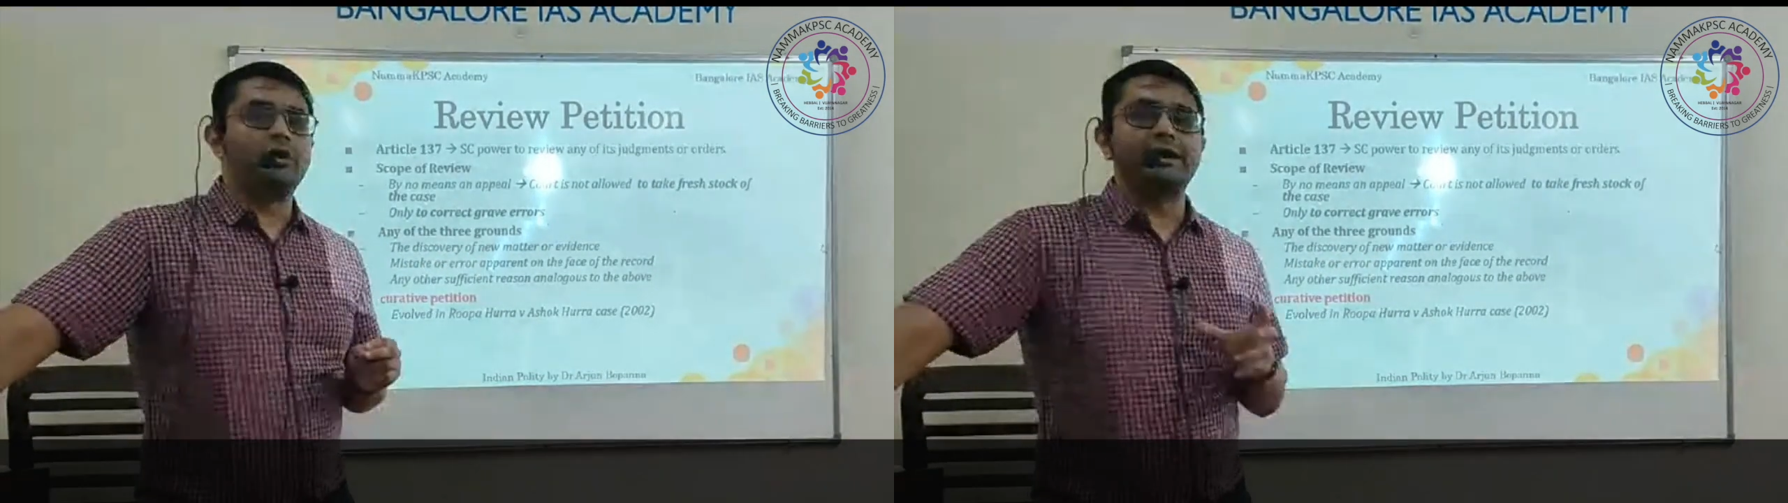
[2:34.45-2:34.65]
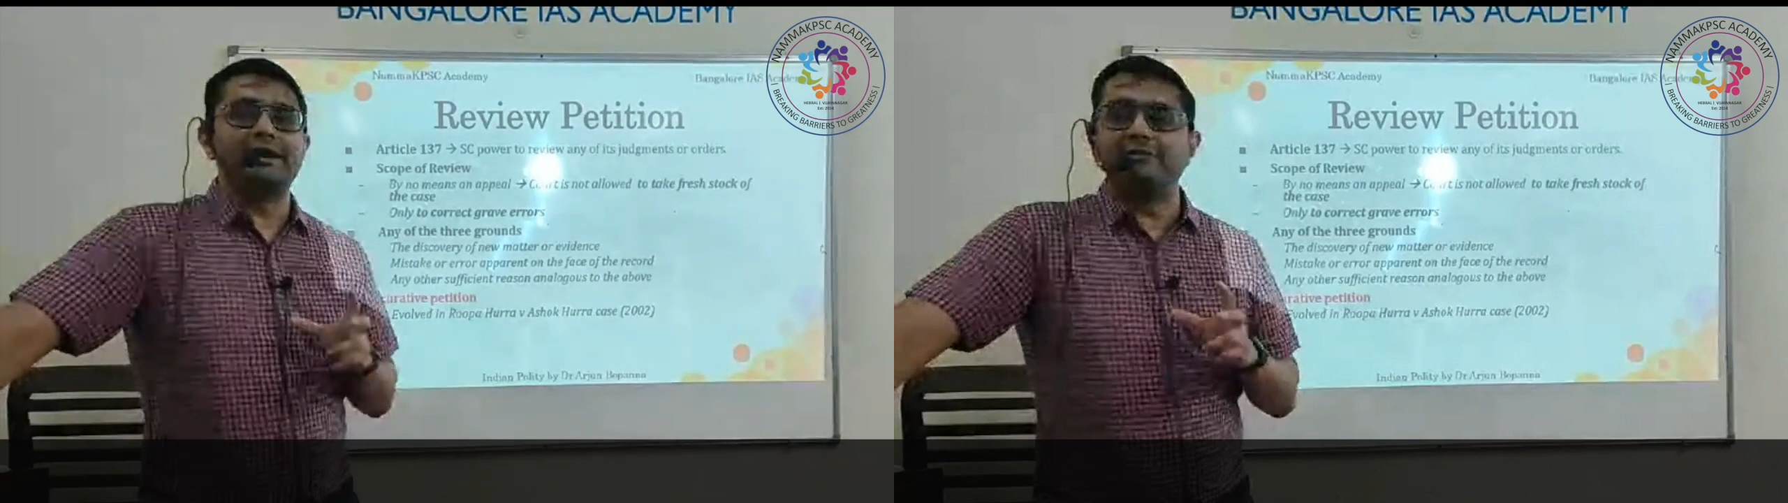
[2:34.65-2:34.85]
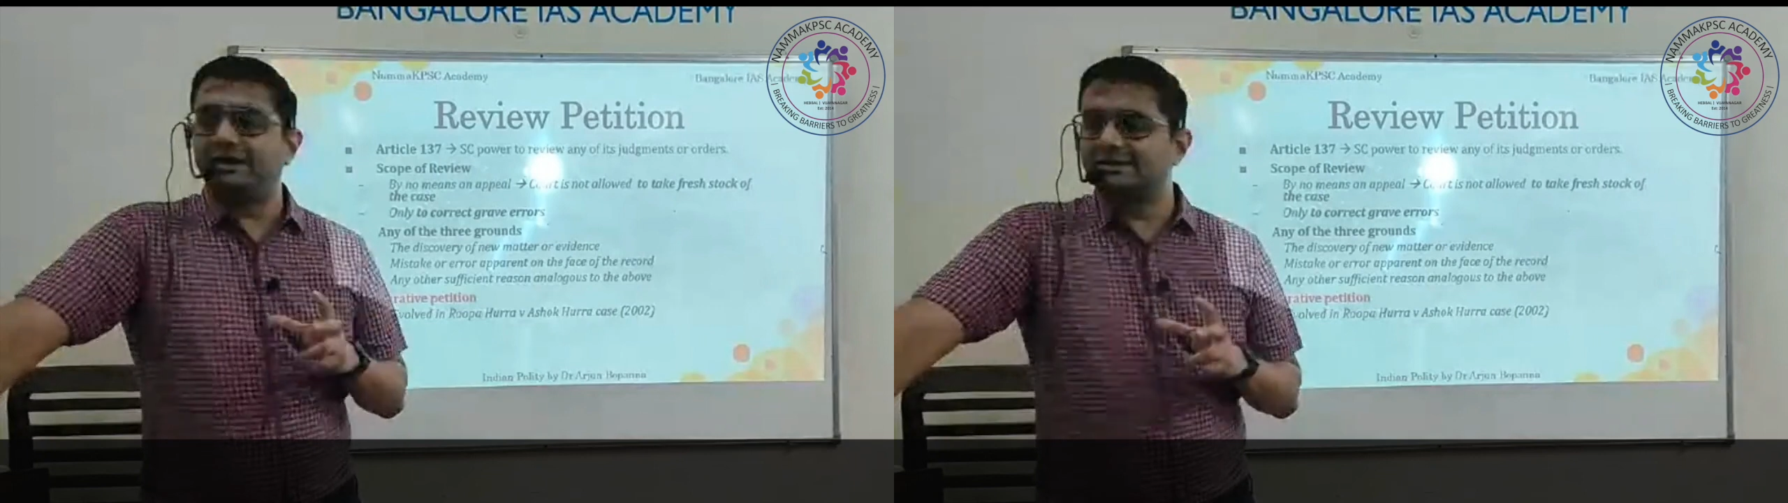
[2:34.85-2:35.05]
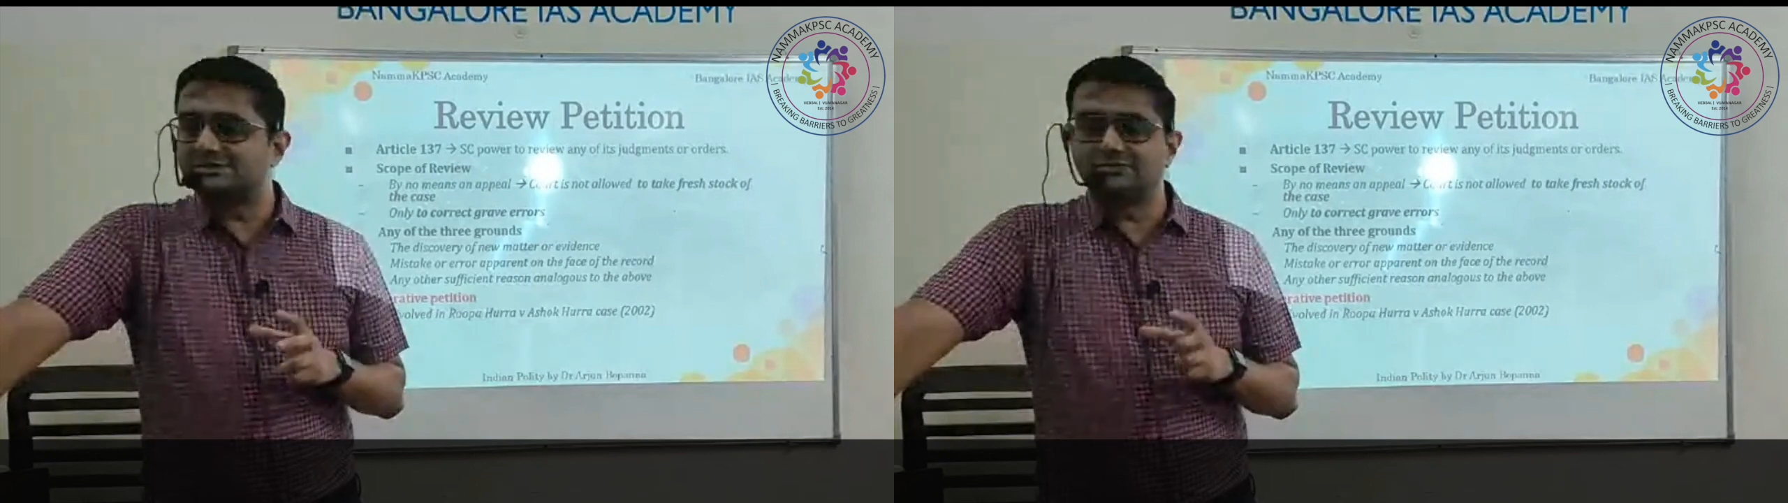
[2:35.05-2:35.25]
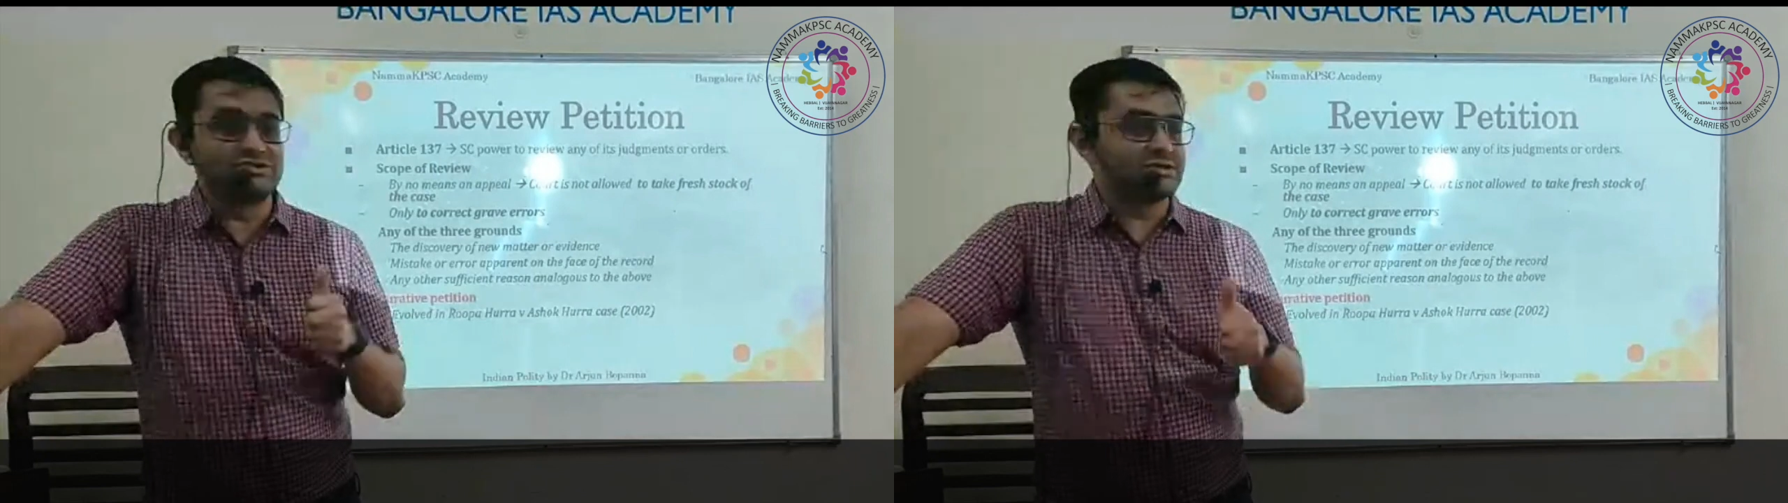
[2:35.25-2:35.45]
or
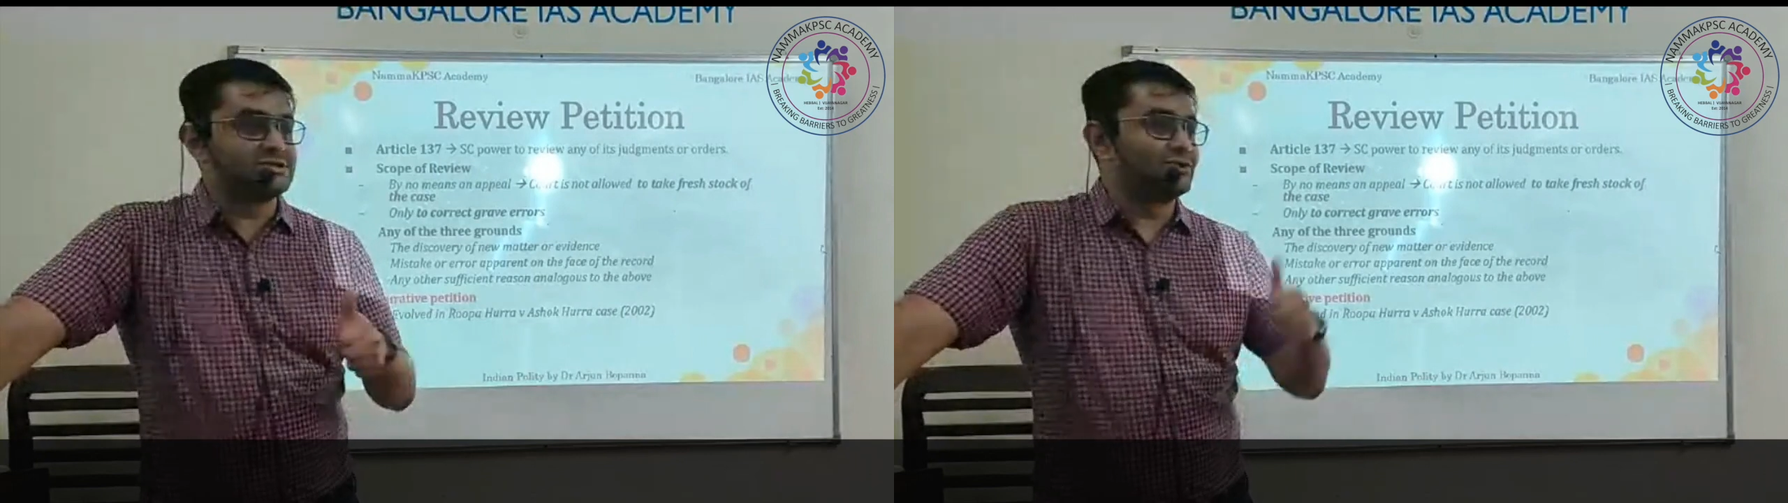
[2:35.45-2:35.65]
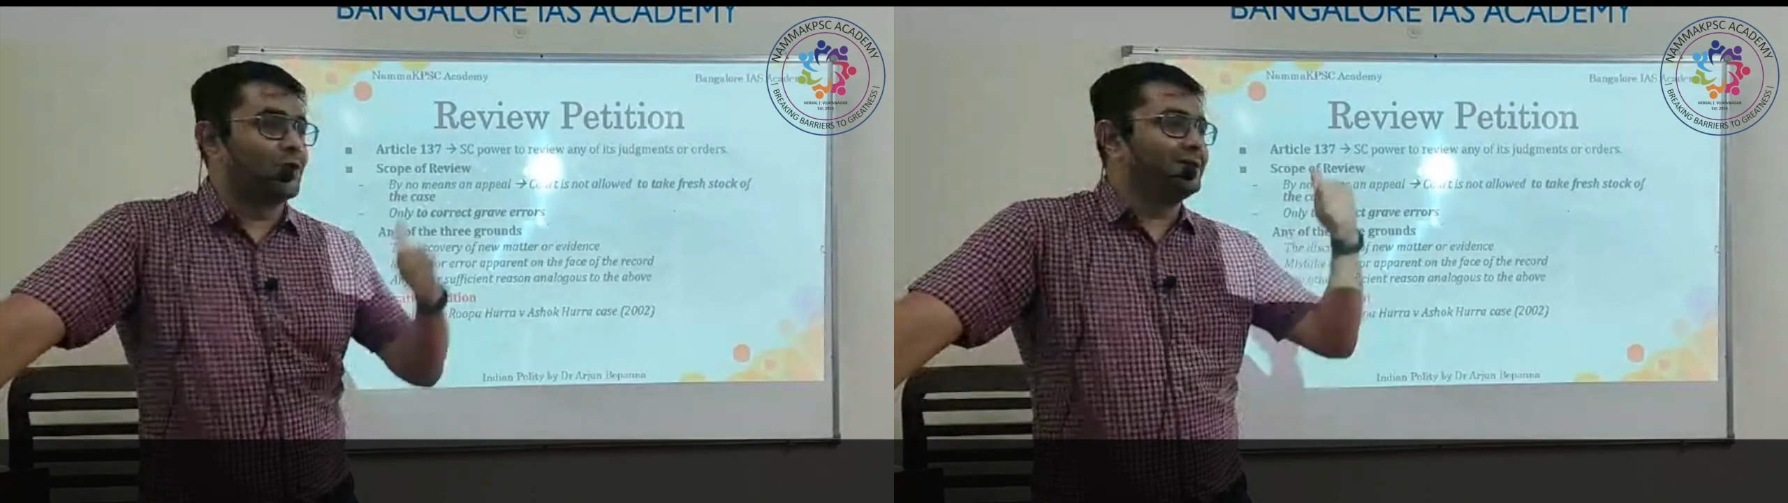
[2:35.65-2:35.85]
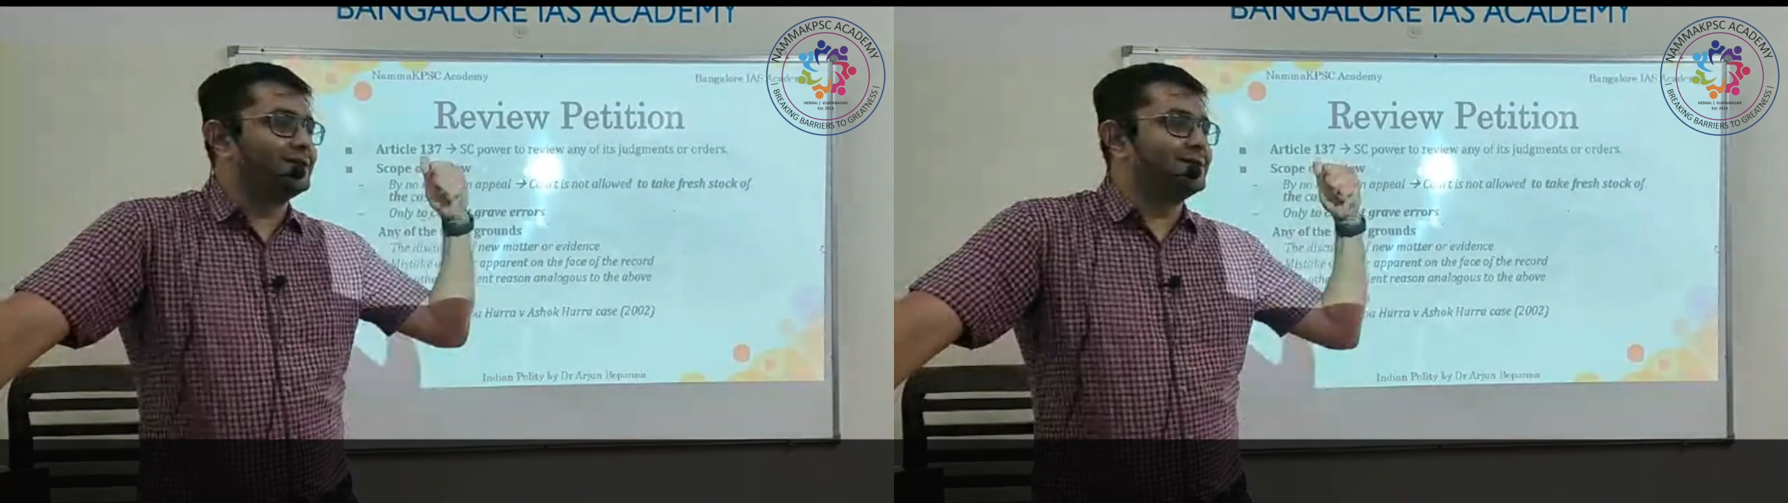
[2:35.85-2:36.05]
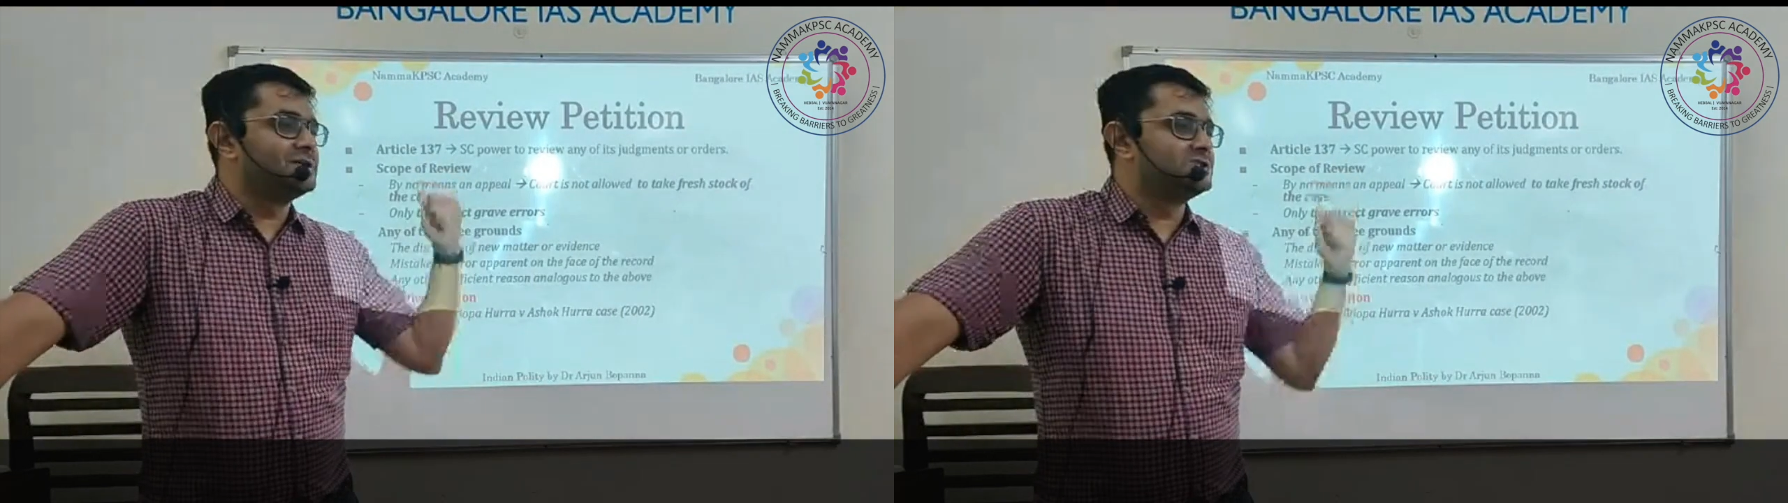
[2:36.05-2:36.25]
evidence which was not